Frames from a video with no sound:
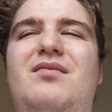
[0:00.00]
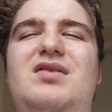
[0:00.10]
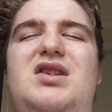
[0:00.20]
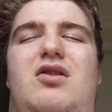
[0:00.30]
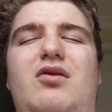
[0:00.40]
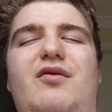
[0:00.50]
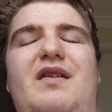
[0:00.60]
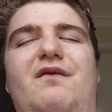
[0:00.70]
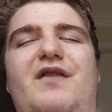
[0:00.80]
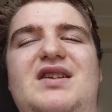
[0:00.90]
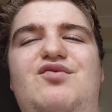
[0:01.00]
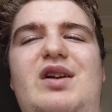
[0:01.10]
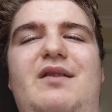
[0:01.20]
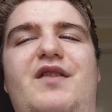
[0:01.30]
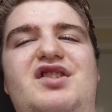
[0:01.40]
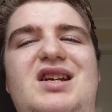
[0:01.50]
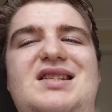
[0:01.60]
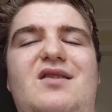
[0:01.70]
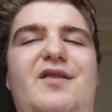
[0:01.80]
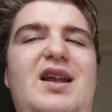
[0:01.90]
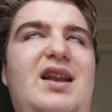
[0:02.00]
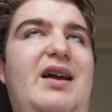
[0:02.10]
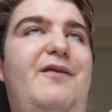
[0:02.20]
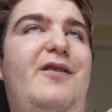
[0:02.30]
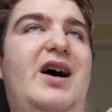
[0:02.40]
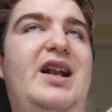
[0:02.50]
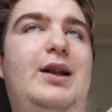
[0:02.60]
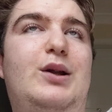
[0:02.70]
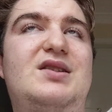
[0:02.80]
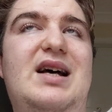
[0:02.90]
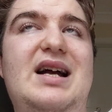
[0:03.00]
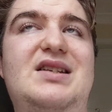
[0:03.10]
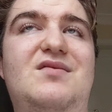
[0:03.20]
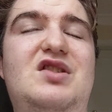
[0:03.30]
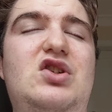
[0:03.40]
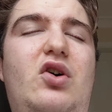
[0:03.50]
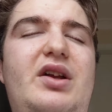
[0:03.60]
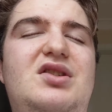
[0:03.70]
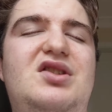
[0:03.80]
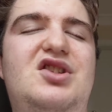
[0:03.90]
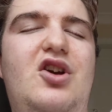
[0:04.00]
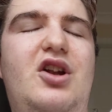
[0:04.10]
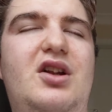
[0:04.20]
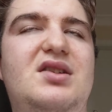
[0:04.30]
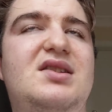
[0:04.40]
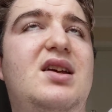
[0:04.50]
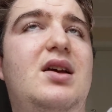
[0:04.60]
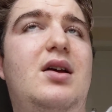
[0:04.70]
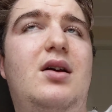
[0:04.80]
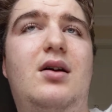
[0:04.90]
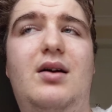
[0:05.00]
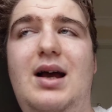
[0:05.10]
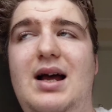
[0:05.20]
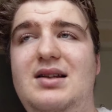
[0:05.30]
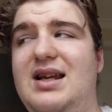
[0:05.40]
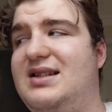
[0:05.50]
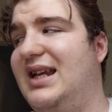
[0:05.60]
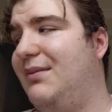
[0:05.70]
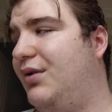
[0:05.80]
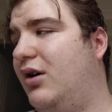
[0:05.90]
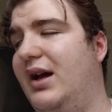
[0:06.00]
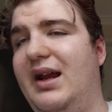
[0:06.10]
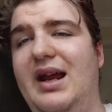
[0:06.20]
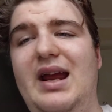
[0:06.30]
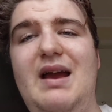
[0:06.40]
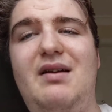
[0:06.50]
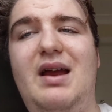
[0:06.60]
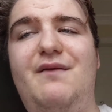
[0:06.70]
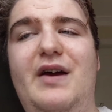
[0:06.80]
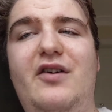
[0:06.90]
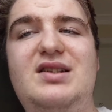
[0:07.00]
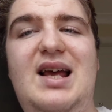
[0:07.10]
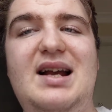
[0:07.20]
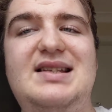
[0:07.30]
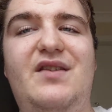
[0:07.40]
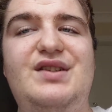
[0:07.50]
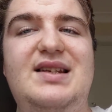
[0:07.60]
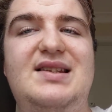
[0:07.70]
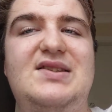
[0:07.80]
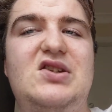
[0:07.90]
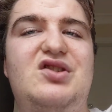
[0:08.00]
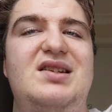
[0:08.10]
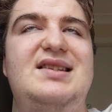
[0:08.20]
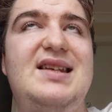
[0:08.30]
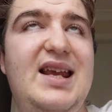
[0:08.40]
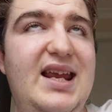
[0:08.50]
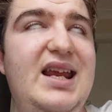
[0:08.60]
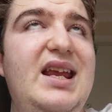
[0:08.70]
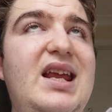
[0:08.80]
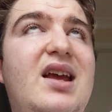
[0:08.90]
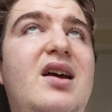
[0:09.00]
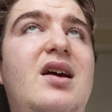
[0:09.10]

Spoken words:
So that's really the gist of it, like finding lost items, talking to students, and taking part in various activities such as tea,